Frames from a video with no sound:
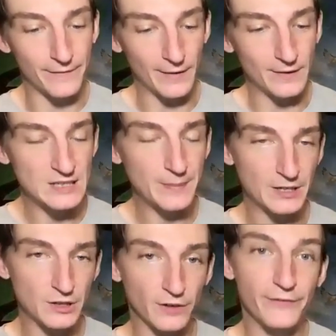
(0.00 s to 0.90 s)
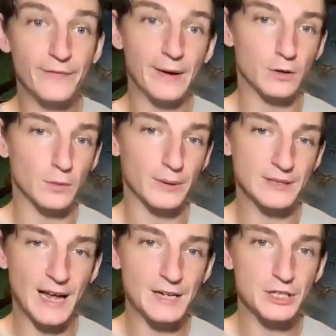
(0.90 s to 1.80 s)
a very special federal
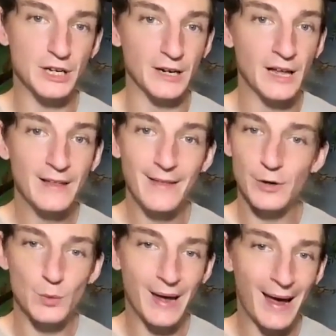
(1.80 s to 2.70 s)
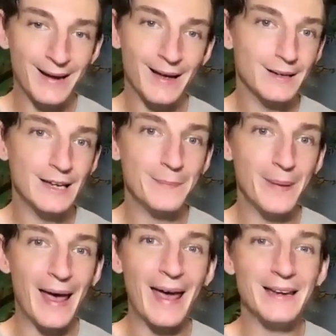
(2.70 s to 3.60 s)
protection that you cannot
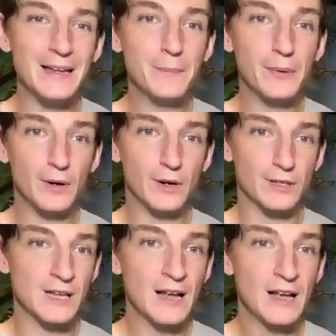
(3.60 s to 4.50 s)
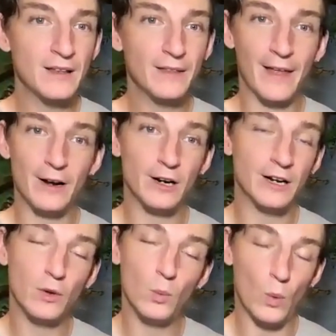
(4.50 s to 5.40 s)
keep any birds that are
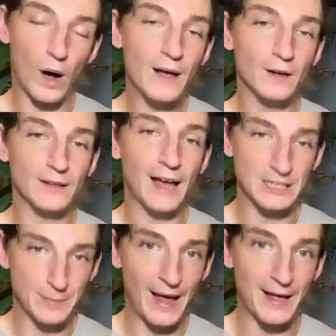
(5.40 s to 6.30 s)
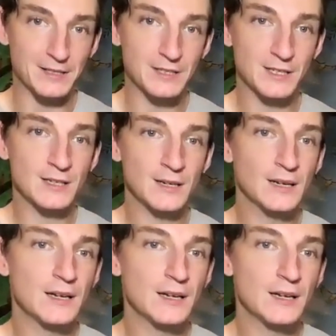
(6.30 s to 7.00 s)
in the wild as pets.